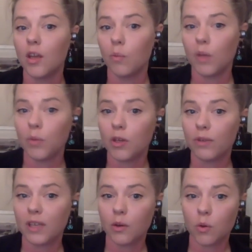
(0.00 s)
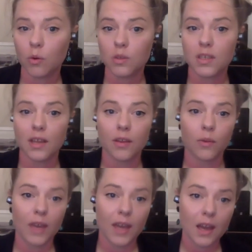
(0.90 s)
maybe a rigging course at their
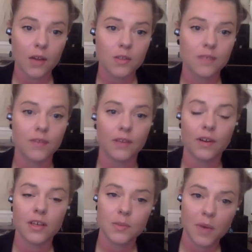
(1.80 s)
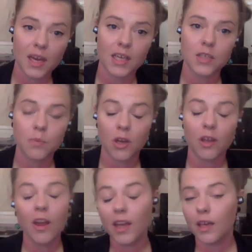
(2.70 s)
warehouse if they've got space. But
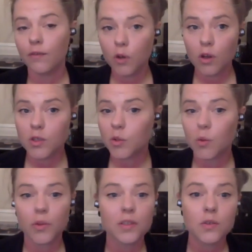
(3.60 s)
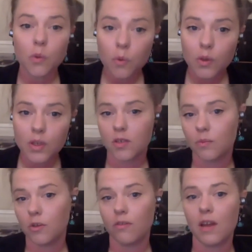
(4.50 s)
if you're not sure, there's always
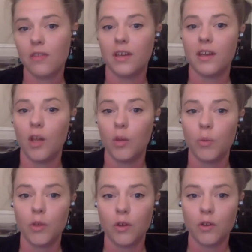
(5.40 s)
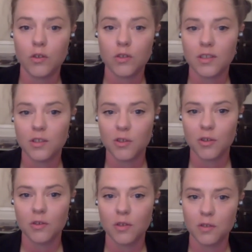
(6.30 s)
someone around that can help you, you know, you just need to
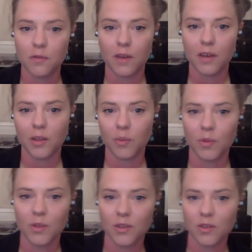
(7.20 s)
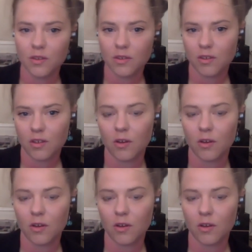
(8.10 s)
need to find them. So